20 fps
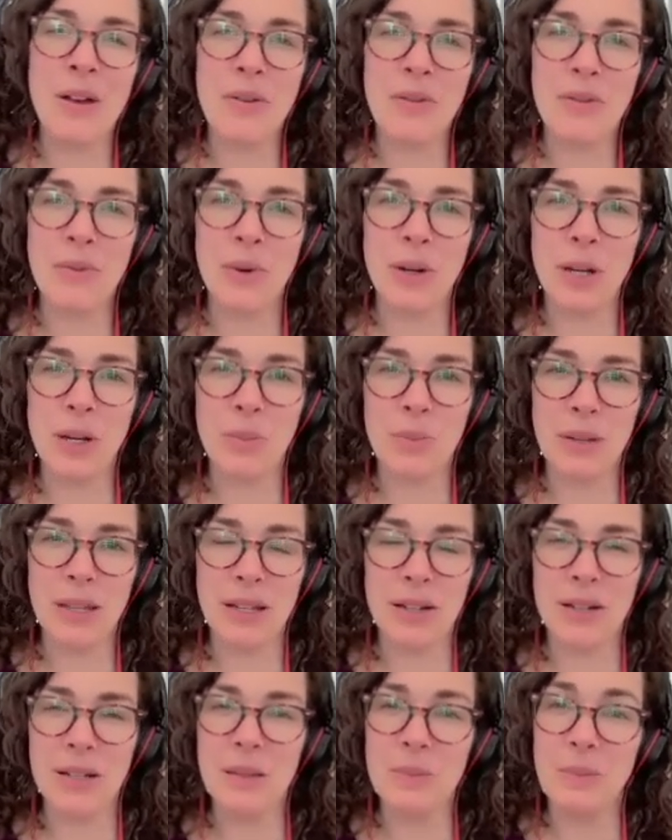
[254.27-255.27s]
for your
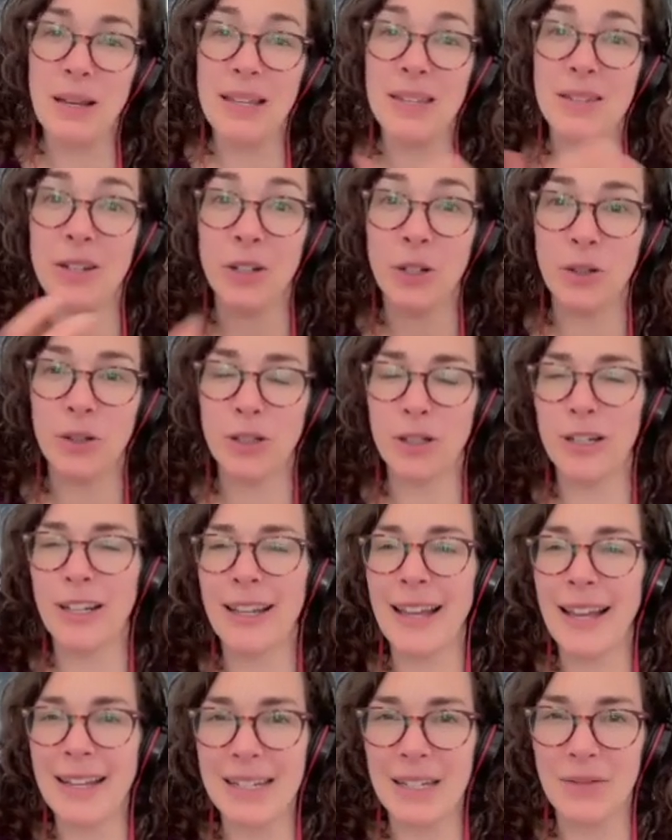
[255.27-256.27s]
peers based on your
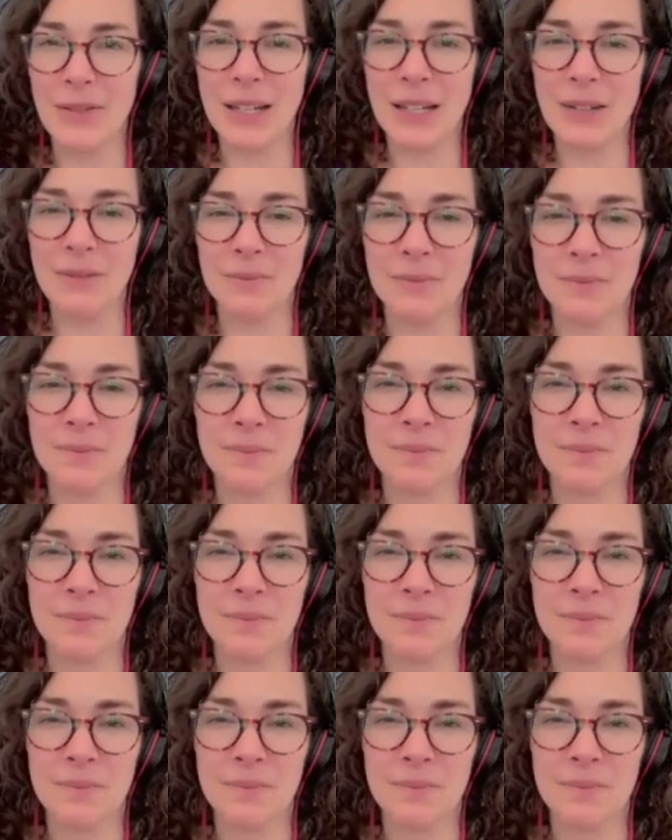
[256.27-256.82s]
learning activity.